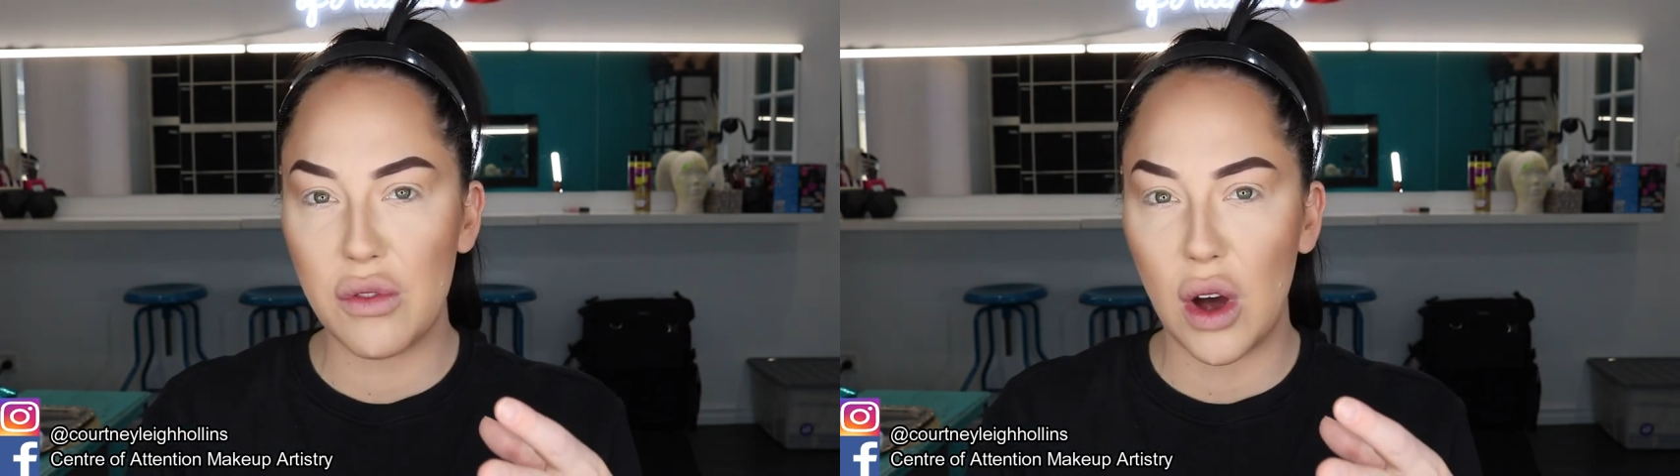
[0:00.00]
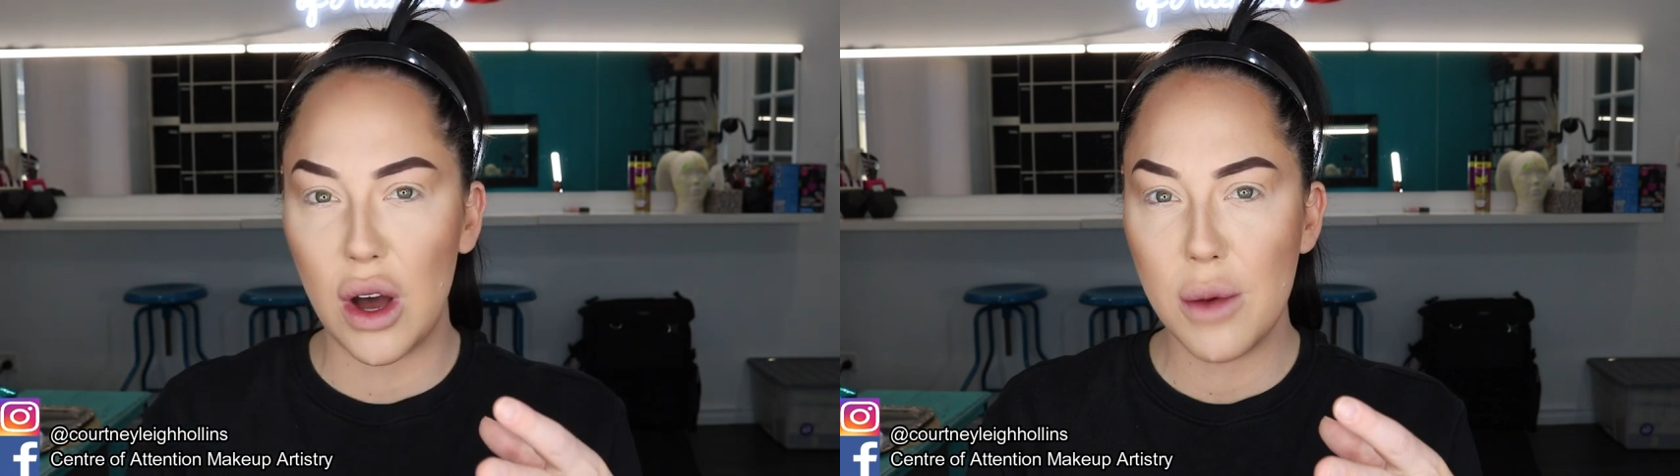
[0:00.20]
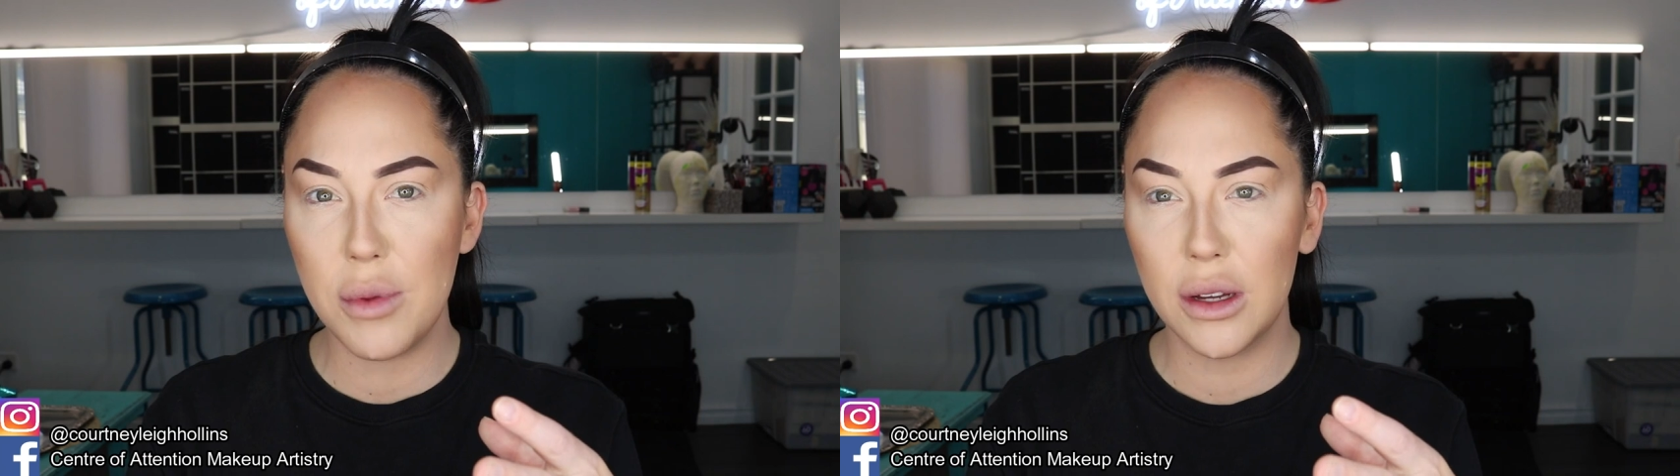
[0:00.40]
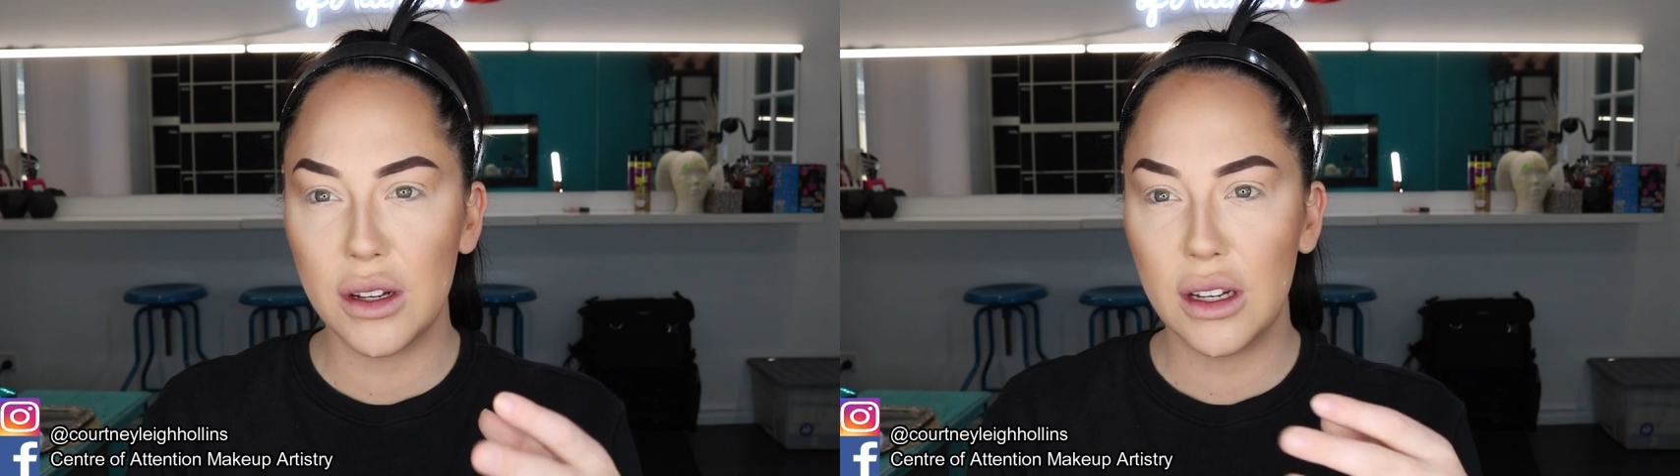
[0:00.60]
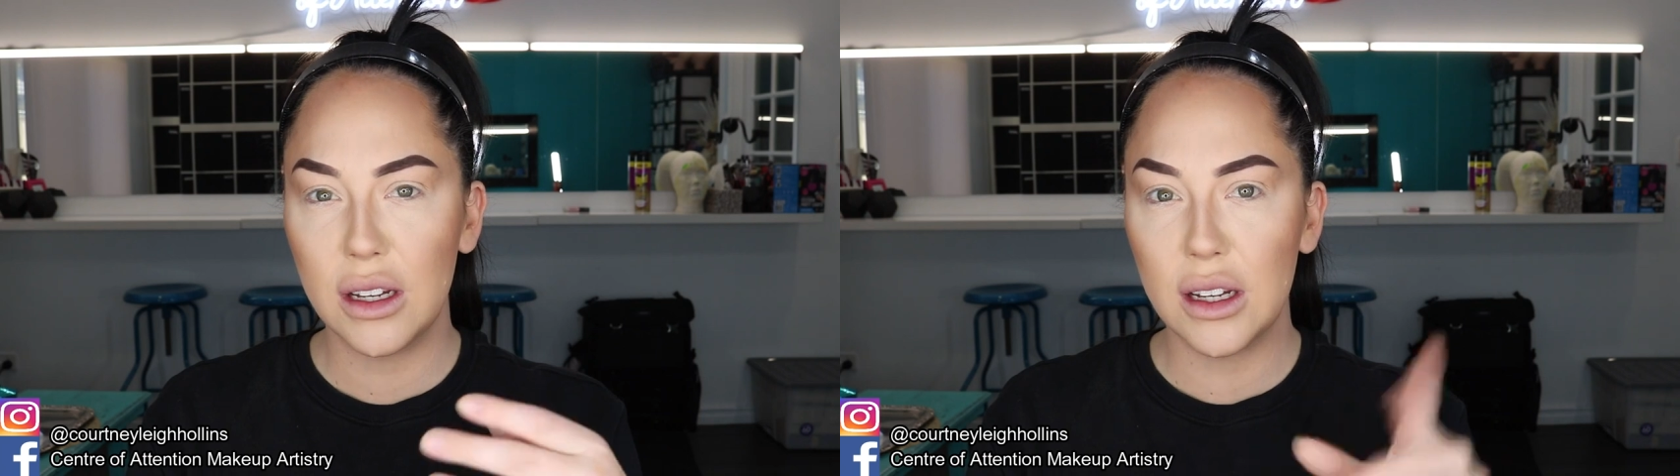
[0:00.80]
vibe,
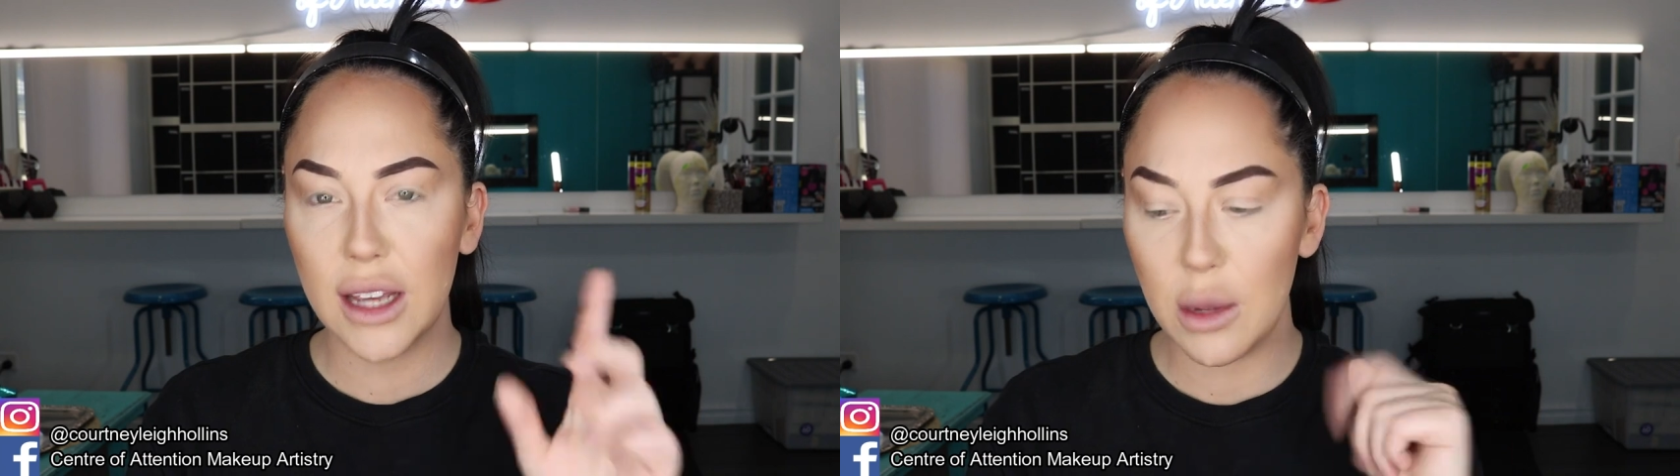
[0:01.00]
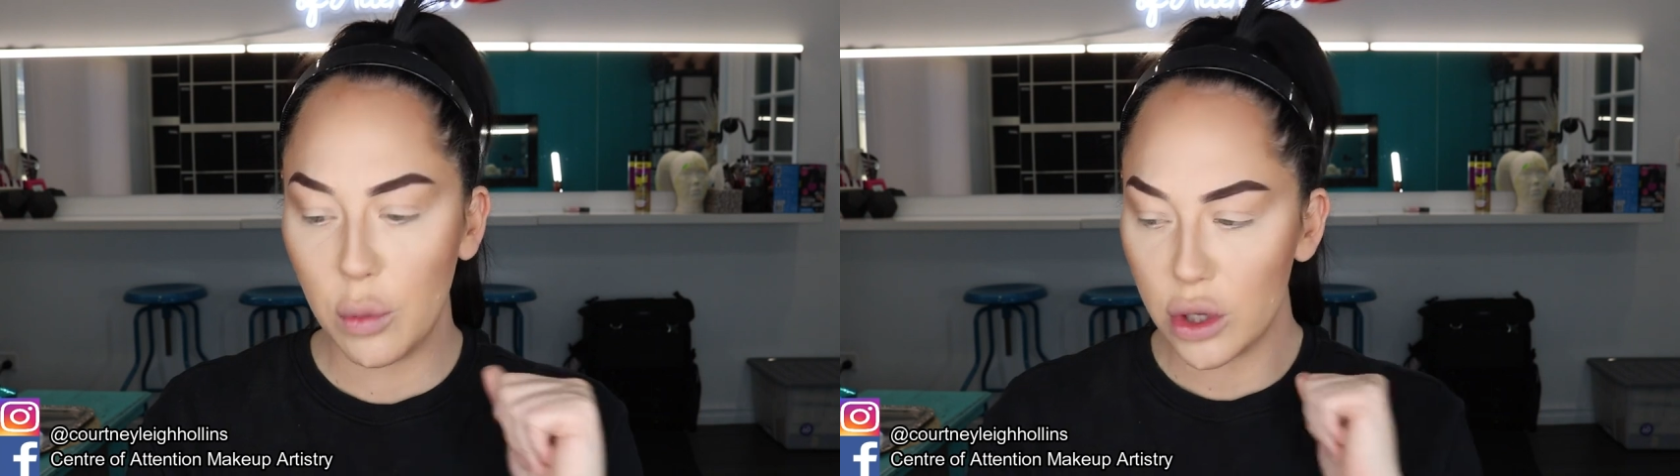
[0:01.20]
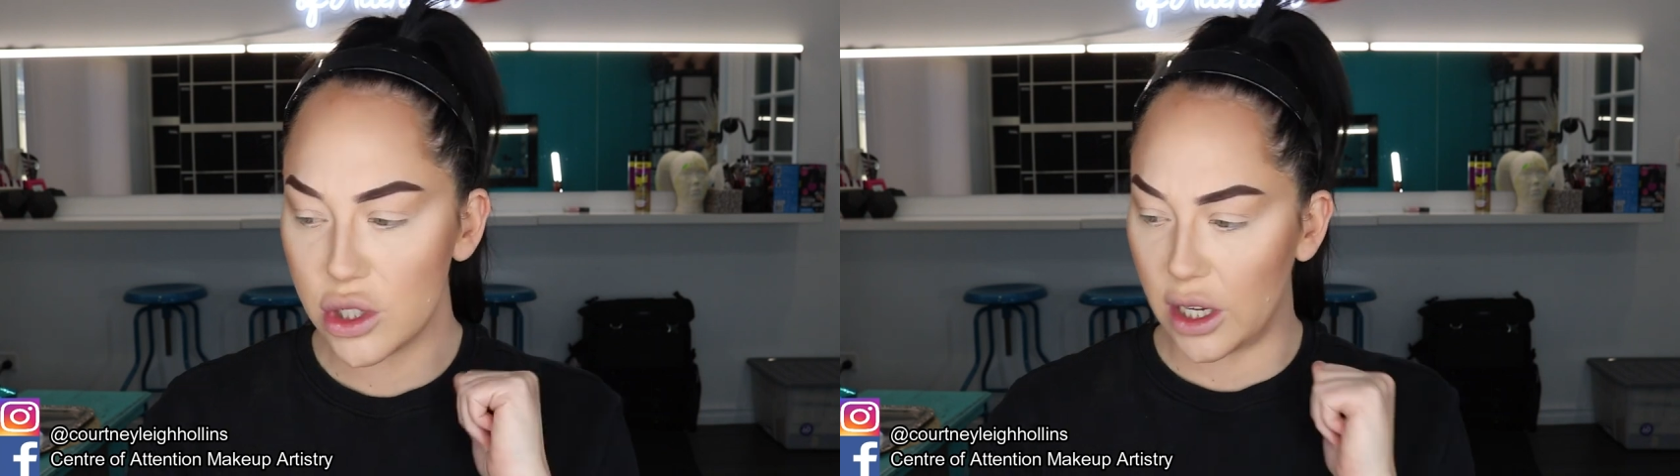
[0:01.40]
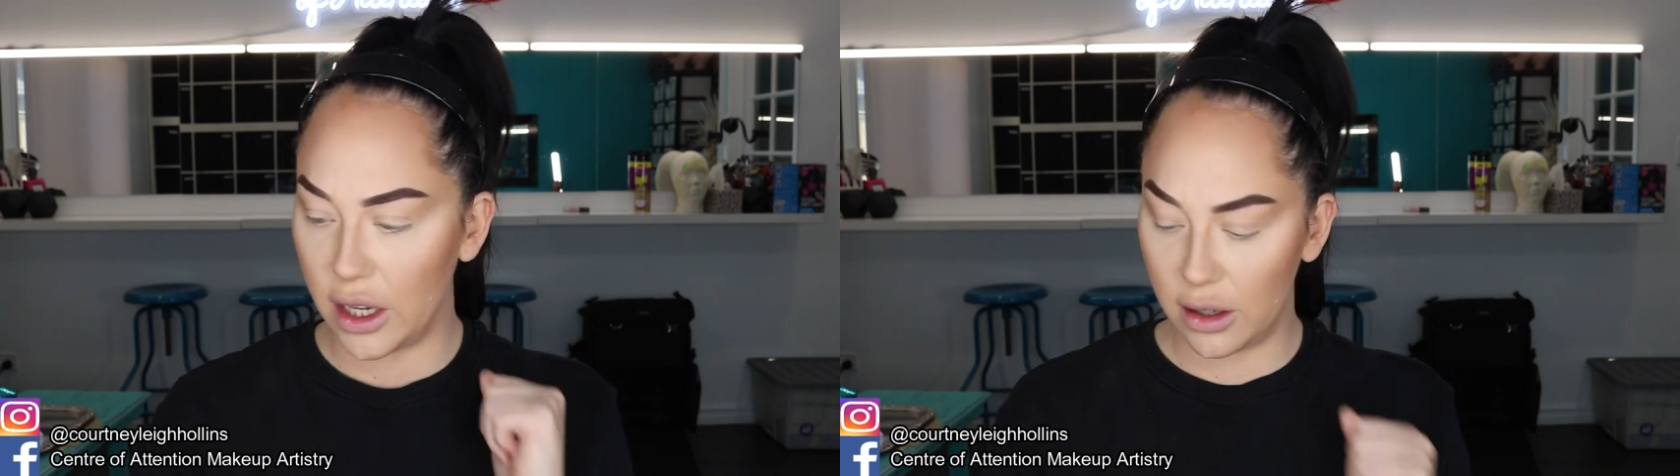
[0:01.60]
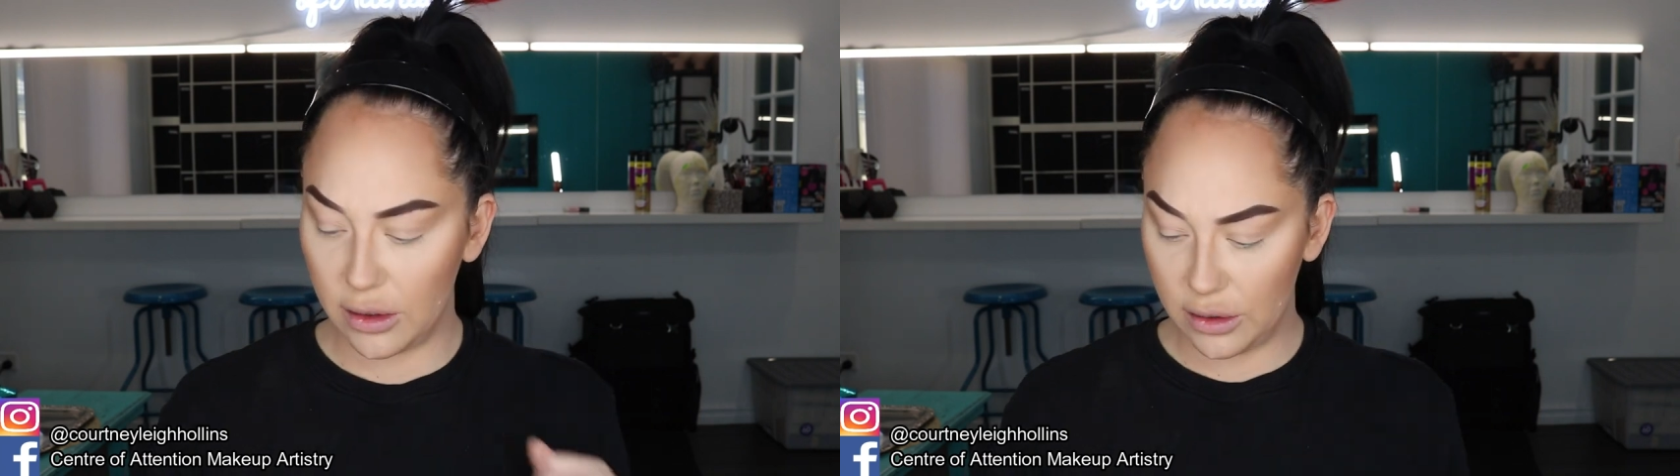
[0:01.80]
keep watching.